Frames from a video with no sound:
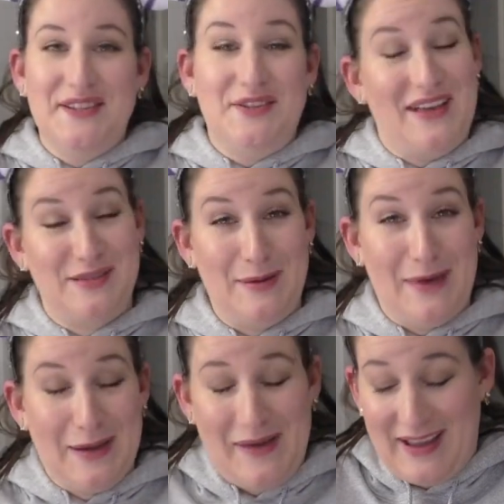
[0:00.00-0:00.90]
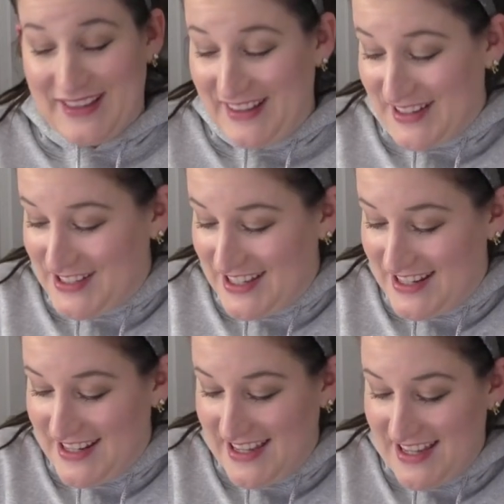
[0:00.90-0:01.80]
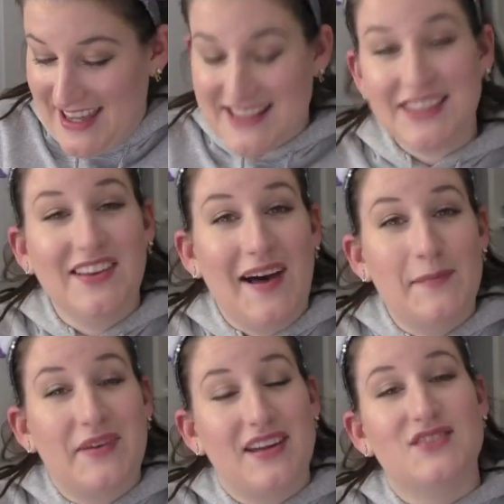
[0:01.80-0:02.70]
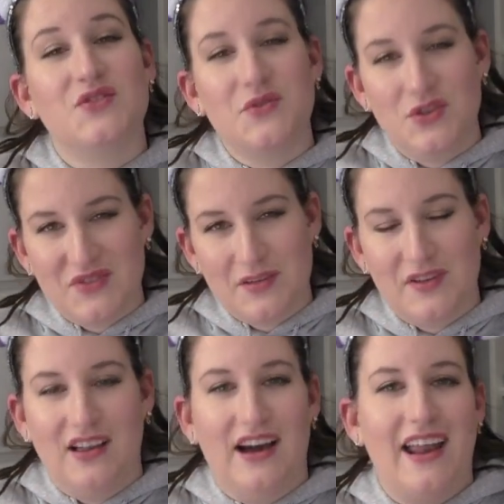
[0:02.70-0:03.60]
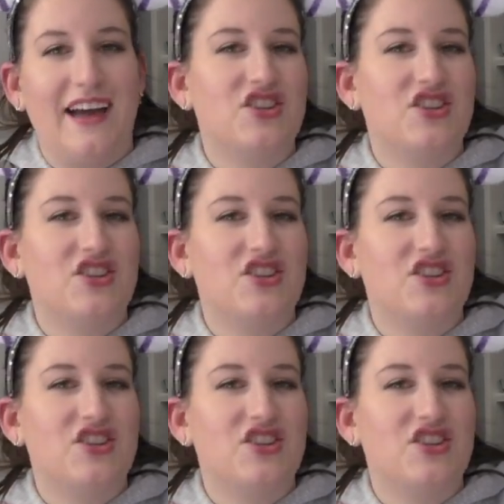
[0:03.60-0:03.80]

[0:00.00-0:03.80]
So that's my backpack collection. It's a lot, but I do use them a lot.